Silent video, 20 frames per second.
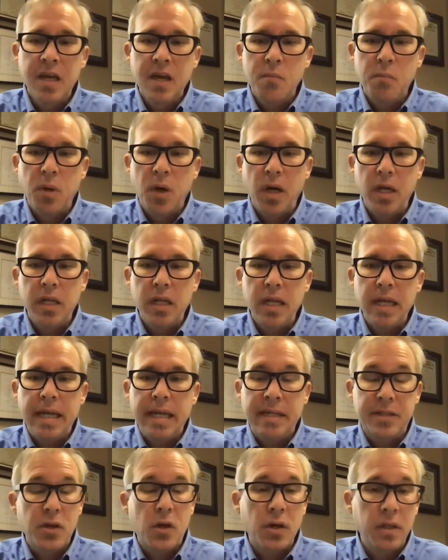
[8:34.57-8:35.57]
But
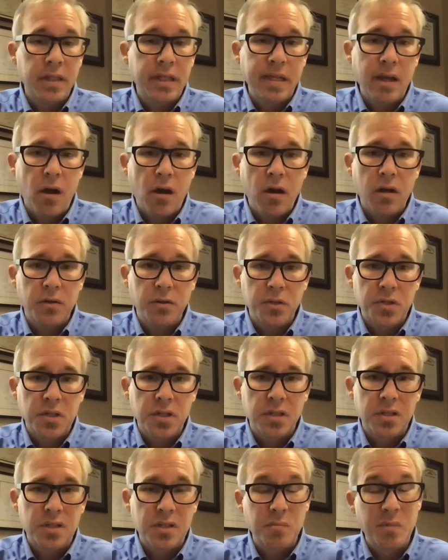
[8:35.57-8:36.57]
it's on the honor
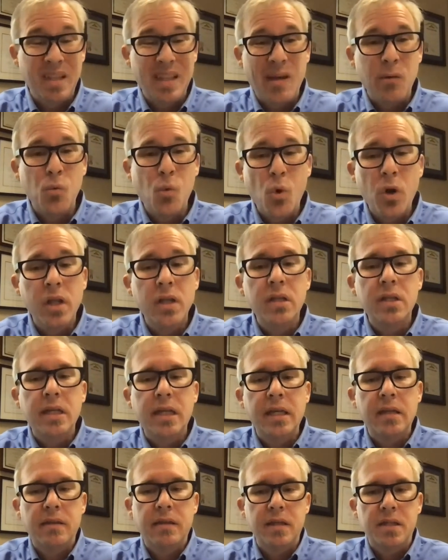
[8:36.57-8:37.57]
system, and they wanted to
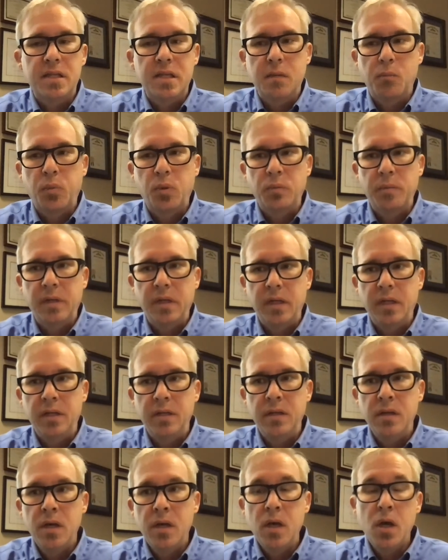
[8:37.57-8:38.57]
get this
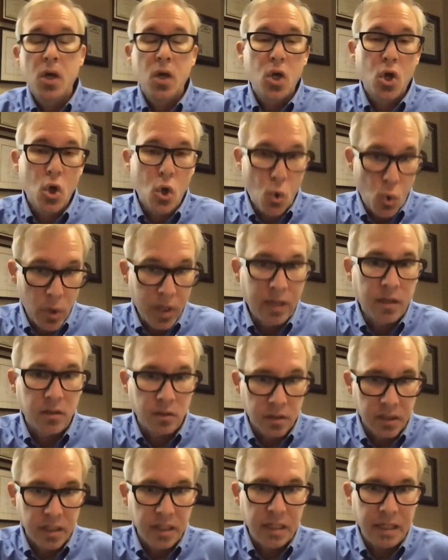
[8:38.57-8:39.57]
implemented
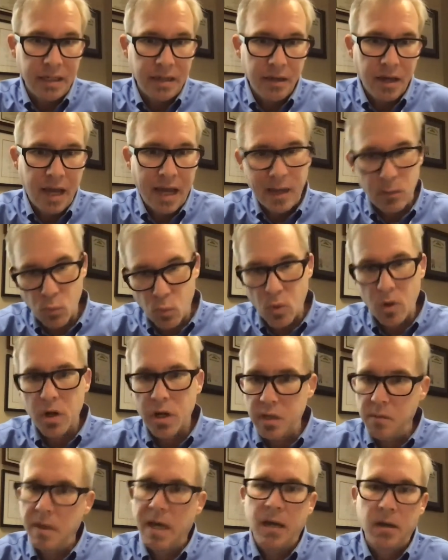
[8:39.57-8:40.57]
quickly and worry
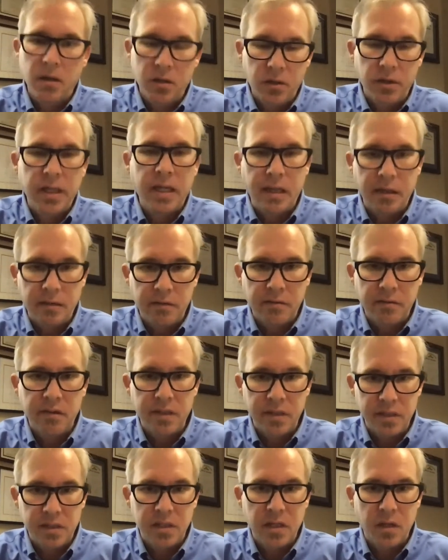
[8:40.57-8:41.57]
about cleaning
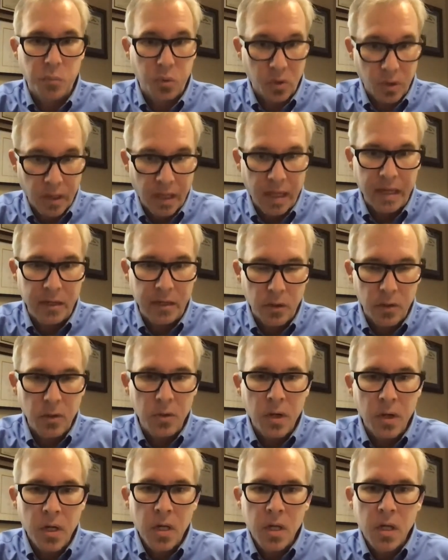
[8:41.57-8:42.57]
things up
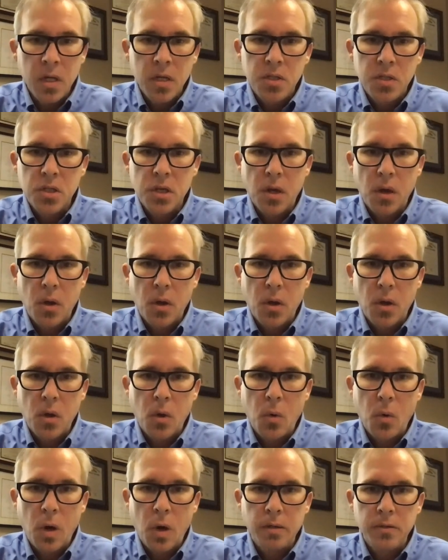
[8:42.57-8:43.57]
later.
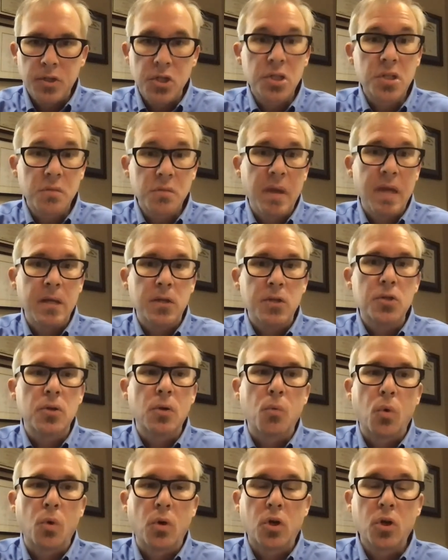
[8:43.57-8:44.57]
So just to make
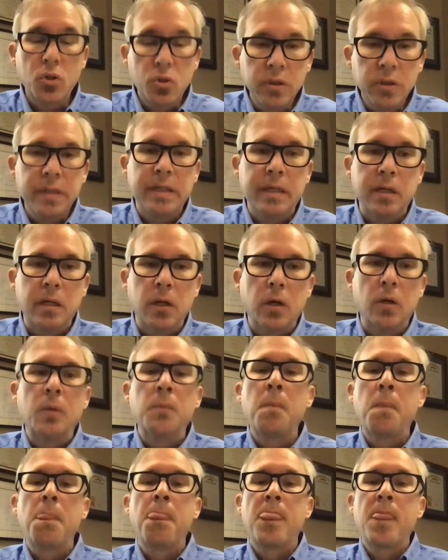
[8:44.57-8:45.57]
sure we're
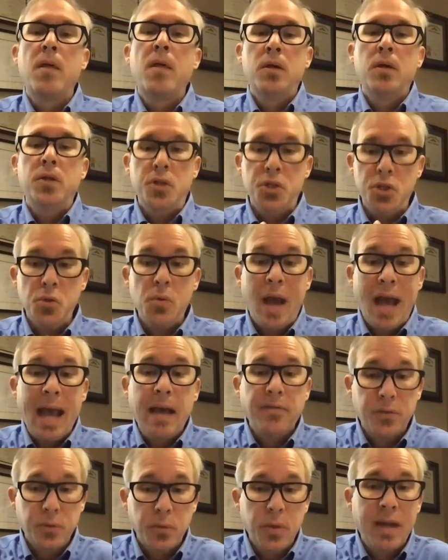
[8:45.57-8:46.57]
clear, you have
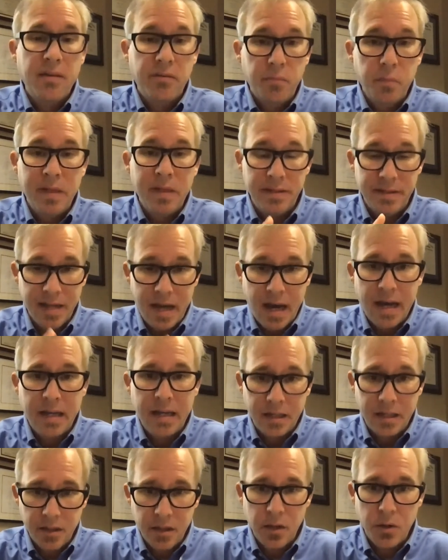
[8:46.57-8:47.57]
to have been
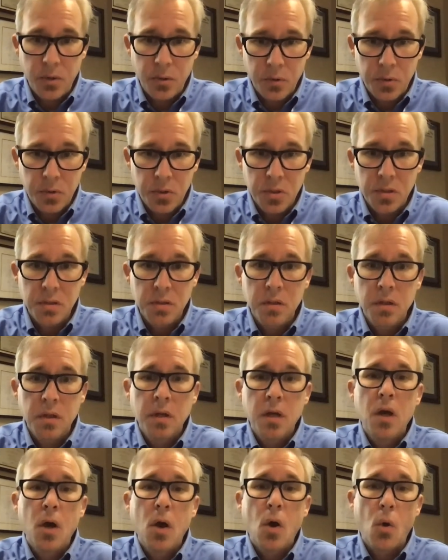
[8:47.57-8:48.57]
diagnosed
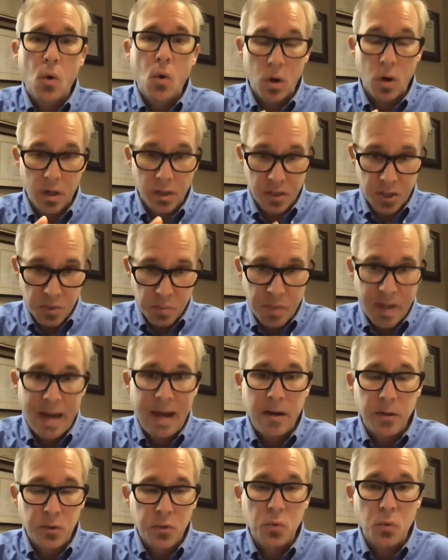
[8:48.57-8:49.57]
or a
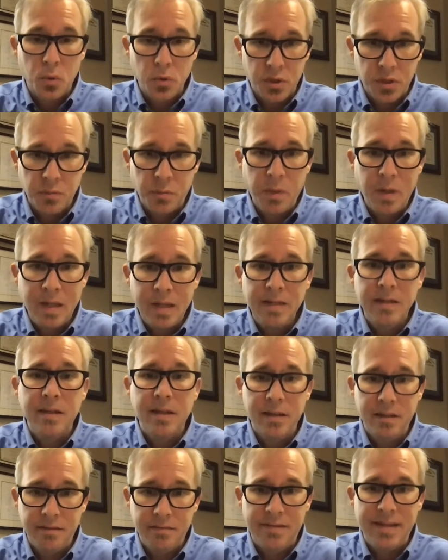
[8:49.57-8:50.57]
spouse or
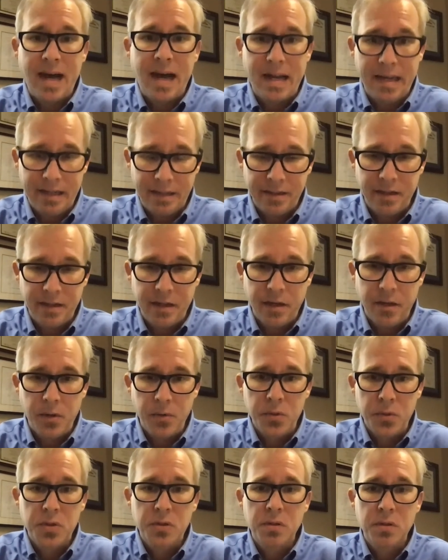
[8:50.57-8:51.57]
dependent
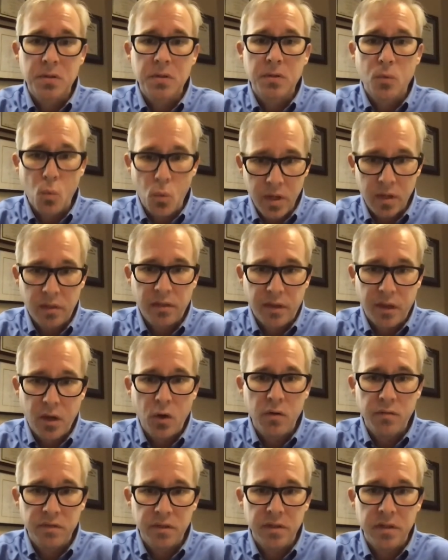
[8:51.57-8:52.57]
diagnosed with
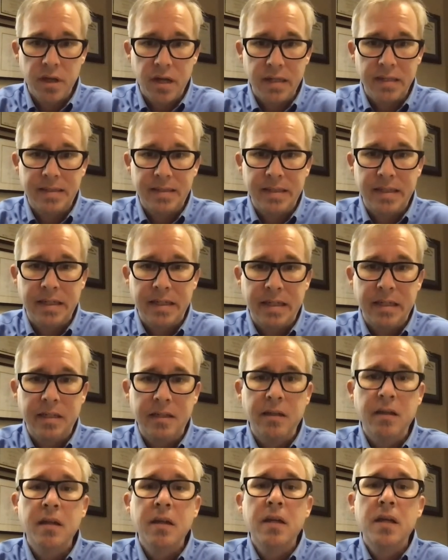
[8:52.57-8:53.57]

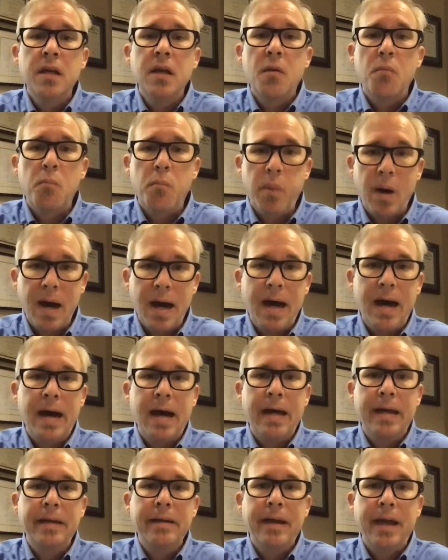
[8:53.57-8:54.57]
COVID-19
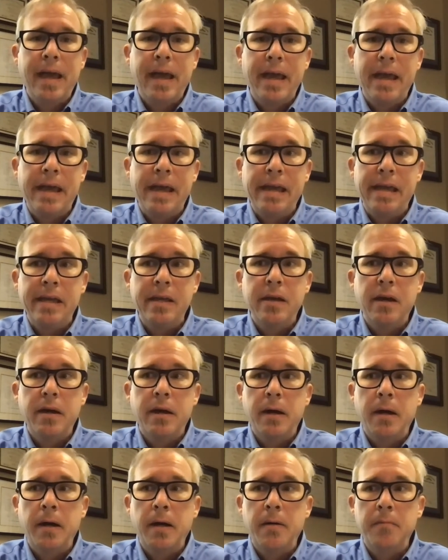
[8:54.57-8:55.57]
by a
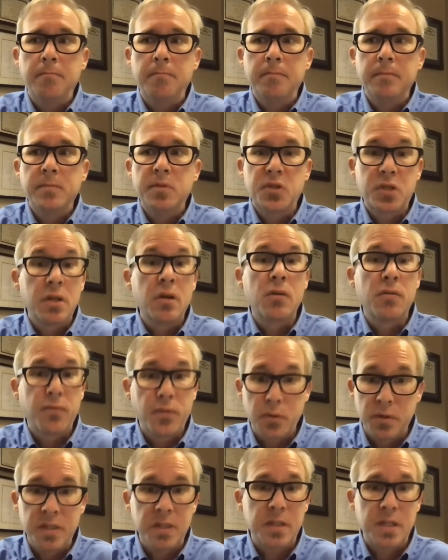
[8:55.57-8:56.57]
Center
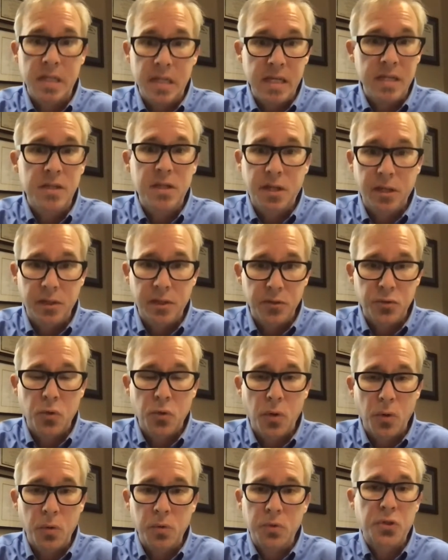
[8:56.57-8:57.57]
for Disease
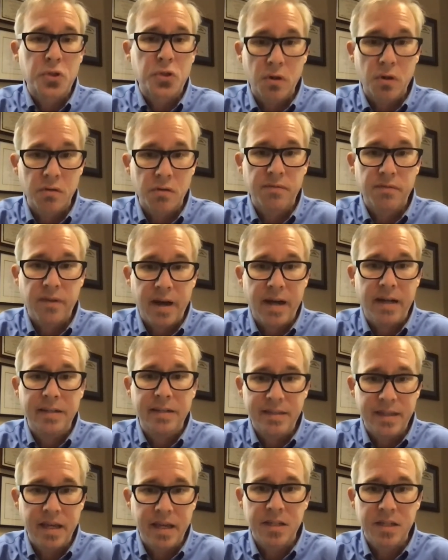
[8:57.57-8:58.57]
Control certified
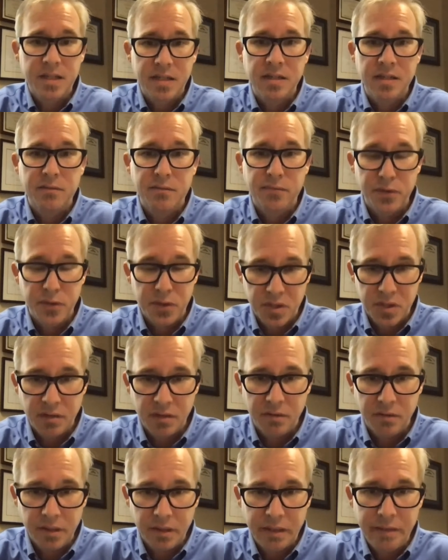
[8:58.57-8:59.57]
testing
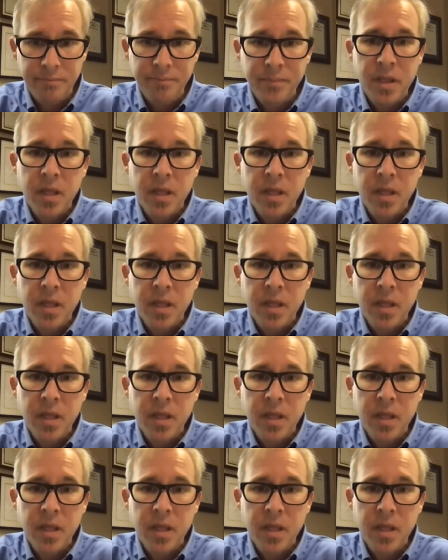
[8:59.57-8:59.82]
facility.